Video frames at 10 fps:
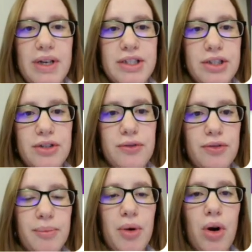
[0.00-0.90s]
rescue
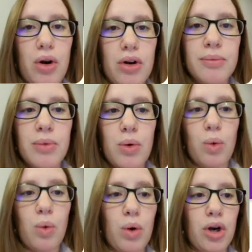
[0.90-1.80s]
from harm
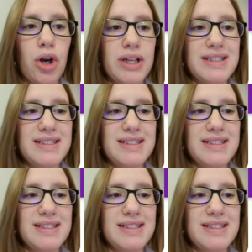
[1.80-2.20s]
or